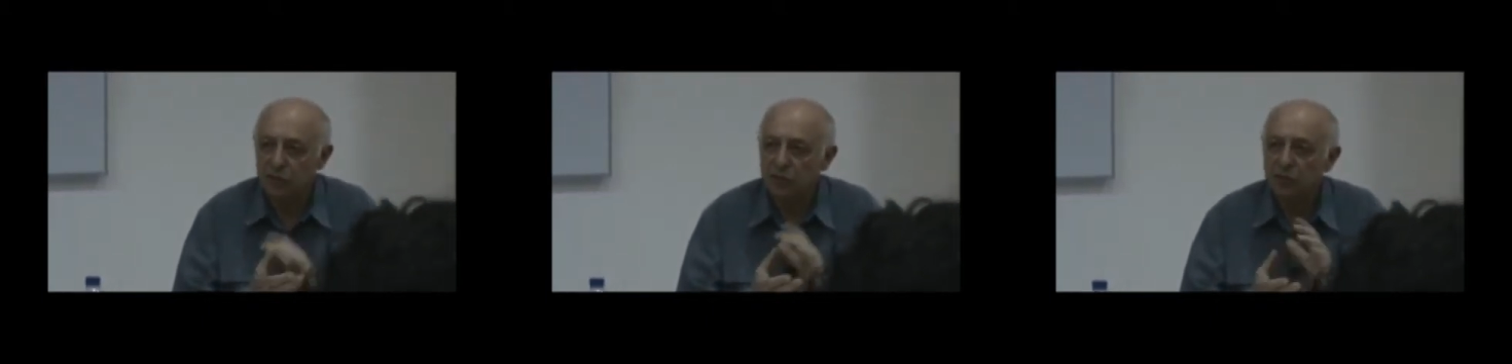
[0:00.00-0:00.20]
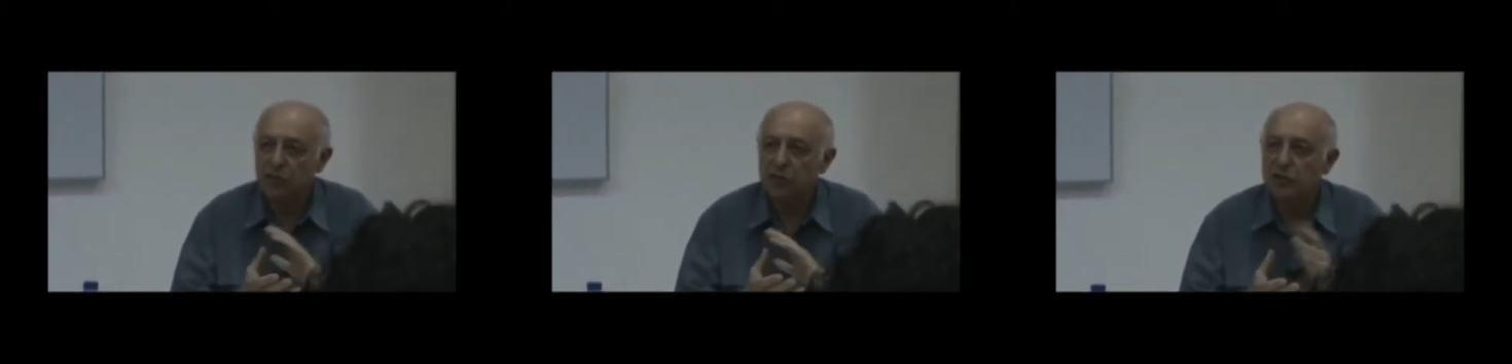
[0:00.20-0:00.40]

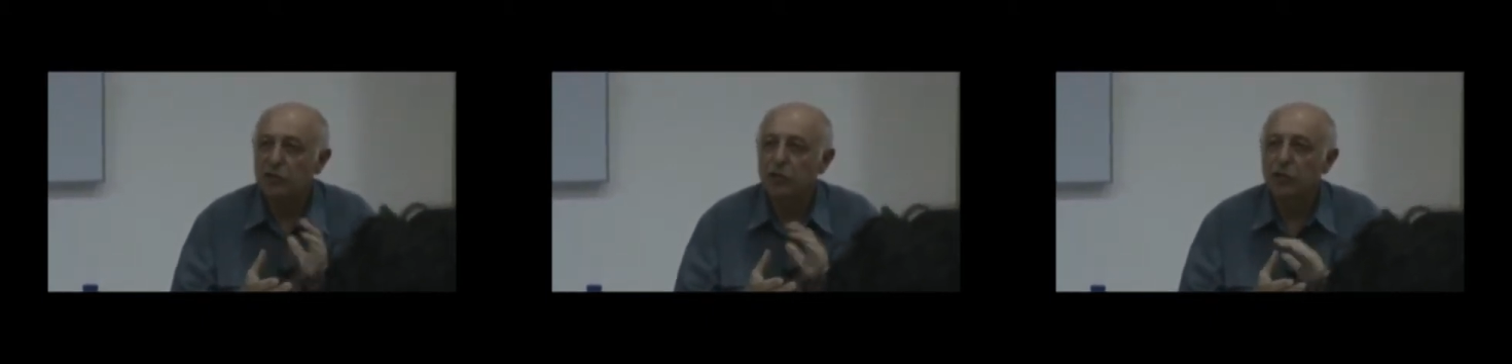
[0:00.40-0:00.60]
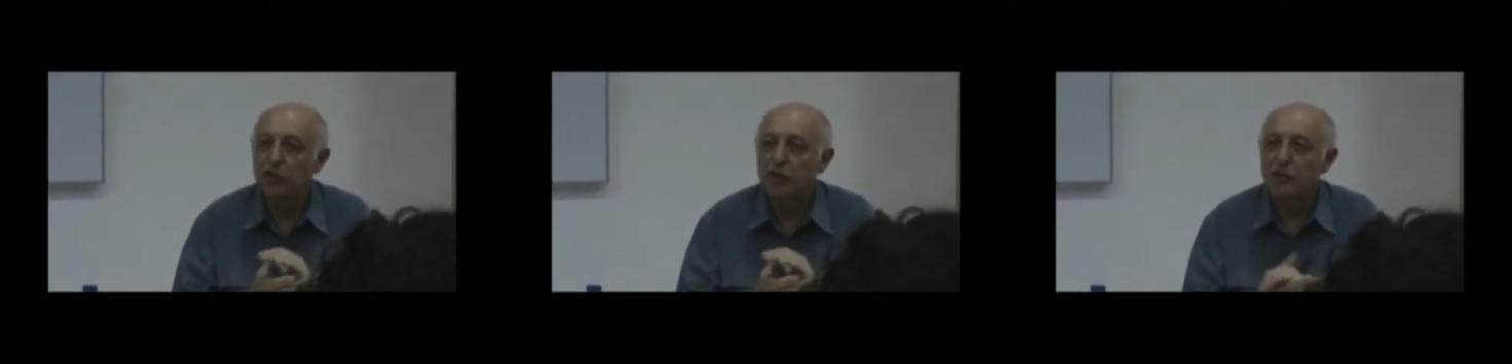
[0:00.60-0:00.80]
two little
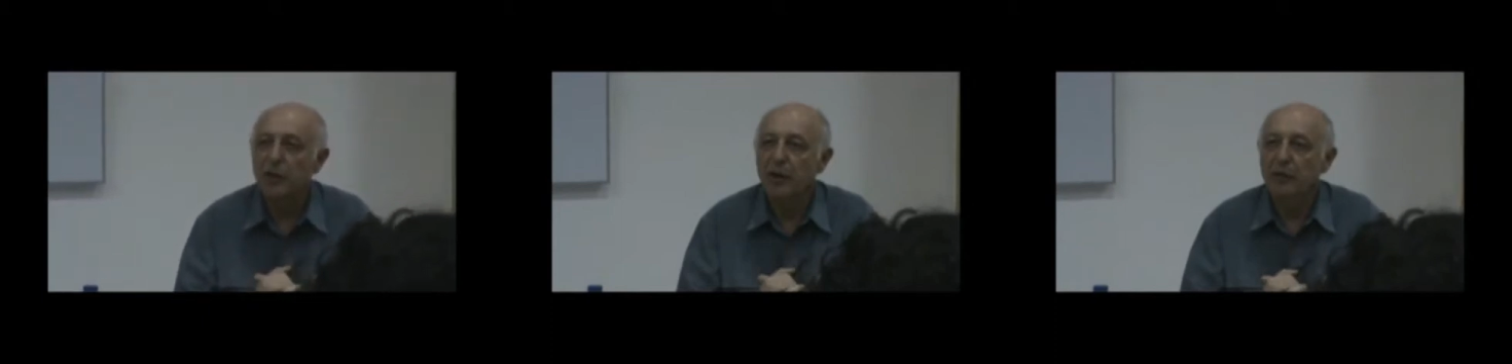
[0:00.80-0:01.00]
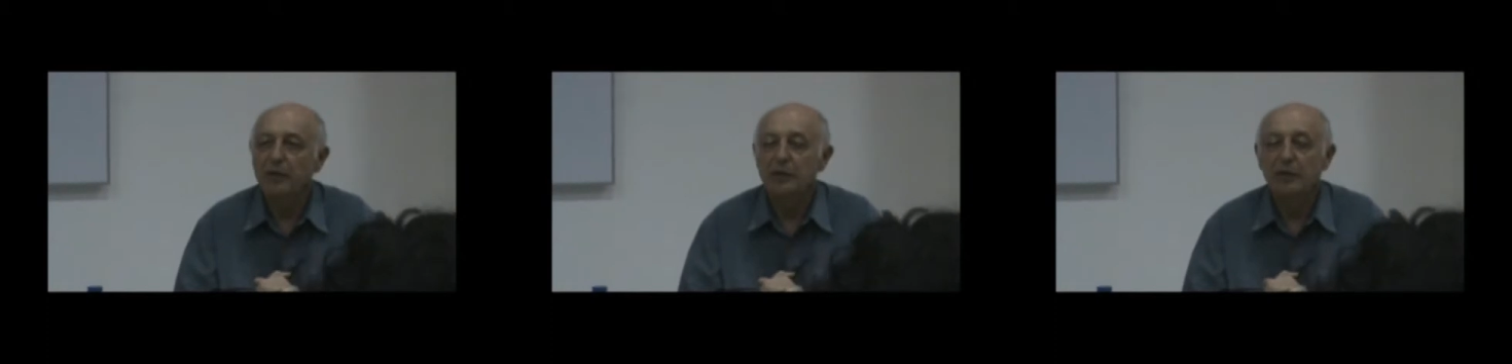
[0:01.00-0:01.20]
stories
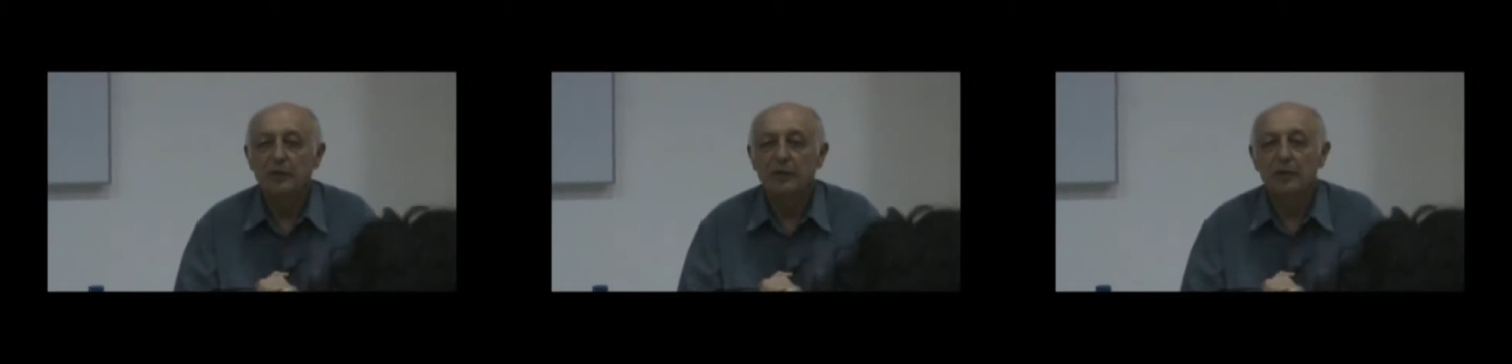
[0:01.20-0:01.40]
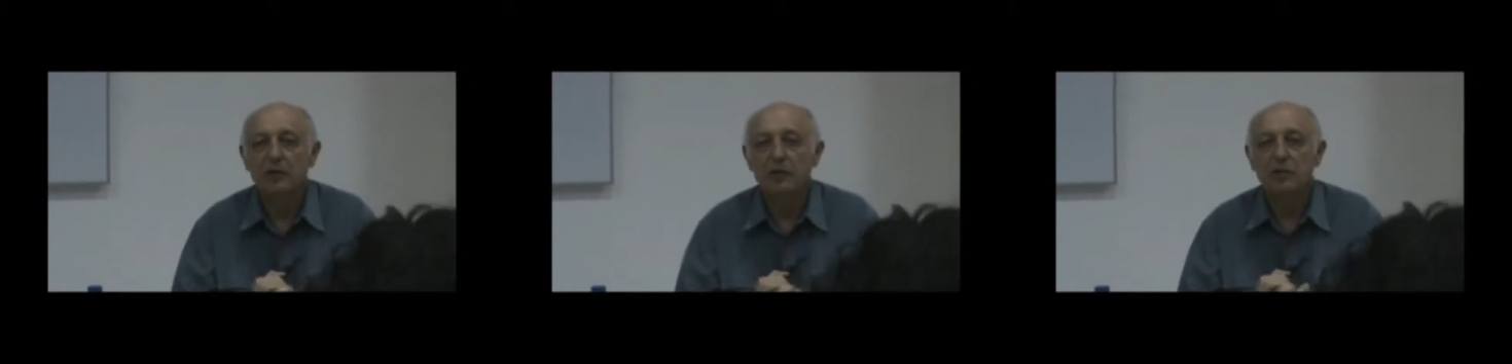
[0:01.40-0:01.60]
about
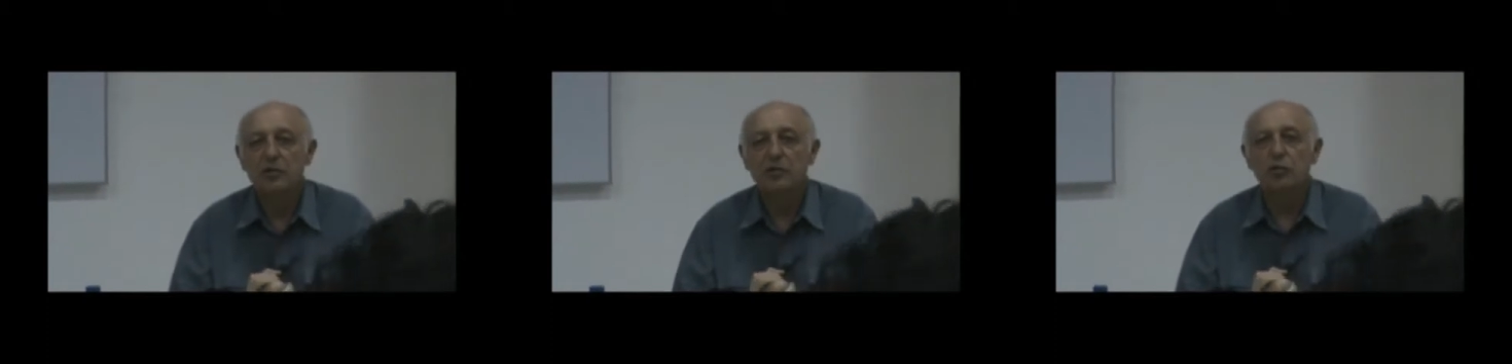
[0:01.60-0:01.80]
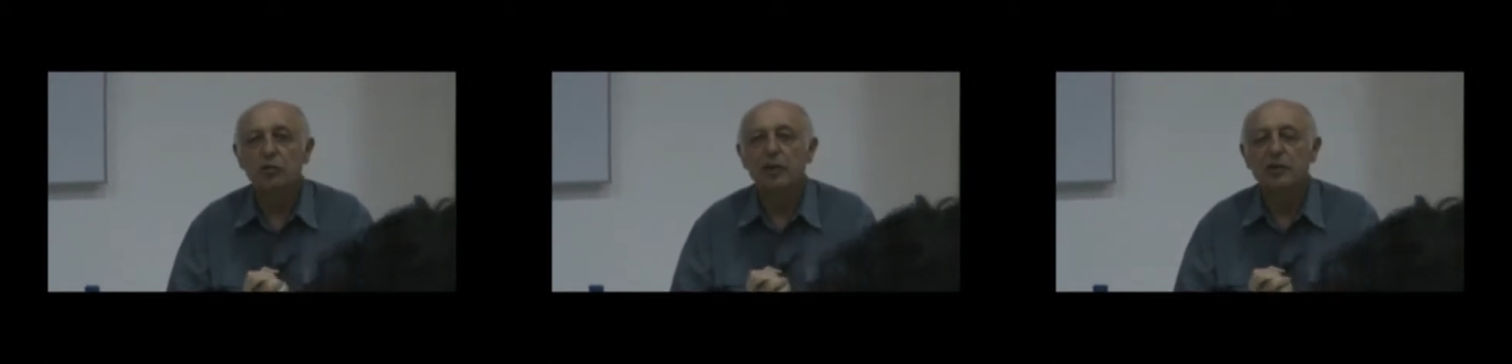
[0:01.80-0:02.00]
the
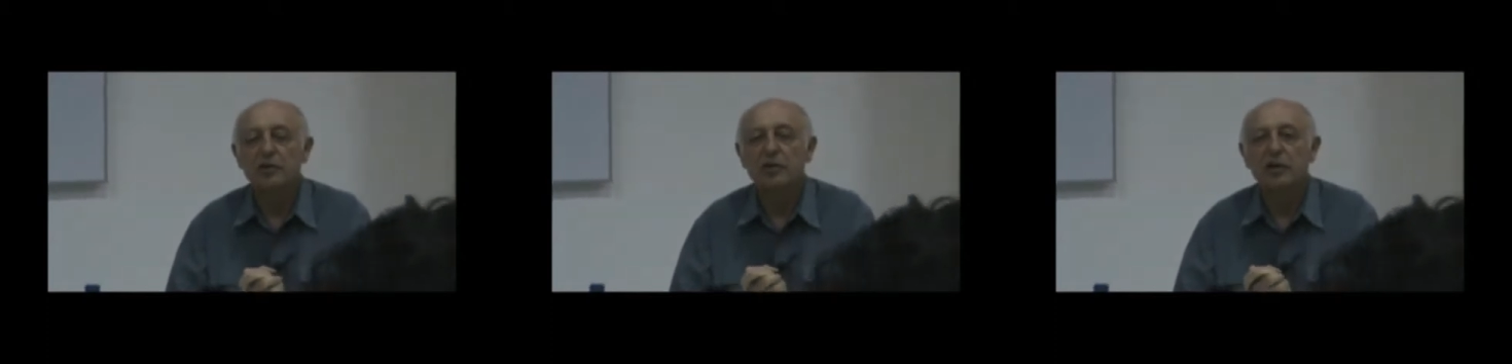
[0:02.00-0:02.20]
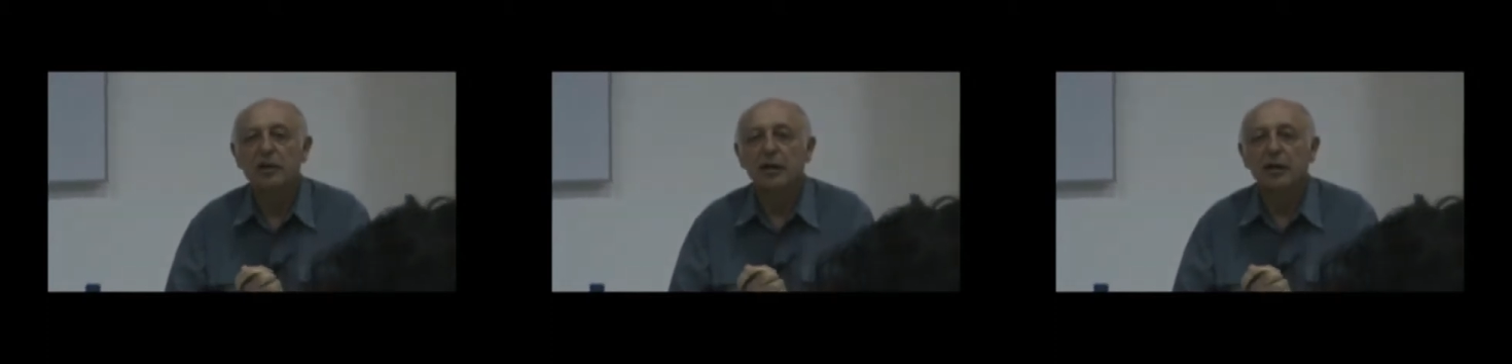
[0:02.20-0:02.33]
school bus.